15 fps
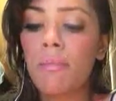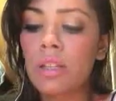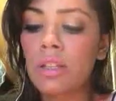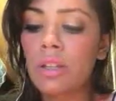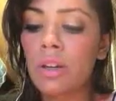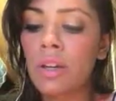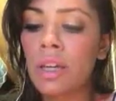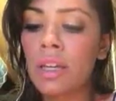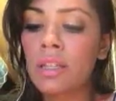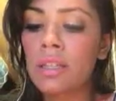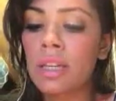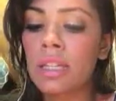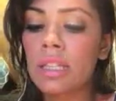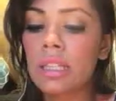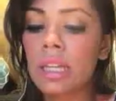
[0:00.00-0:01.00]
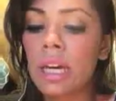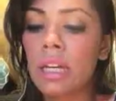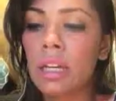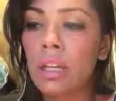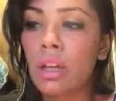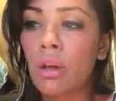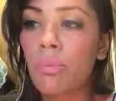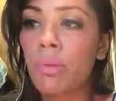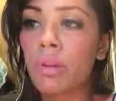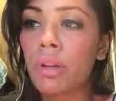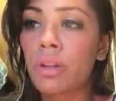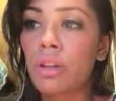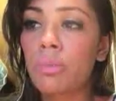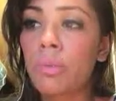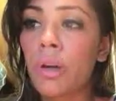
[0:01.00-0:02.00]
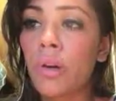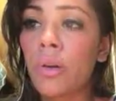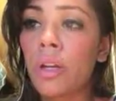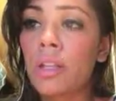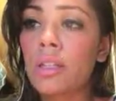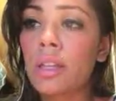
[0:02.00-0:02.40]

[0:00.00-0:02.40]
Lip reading: So he says that, political poets,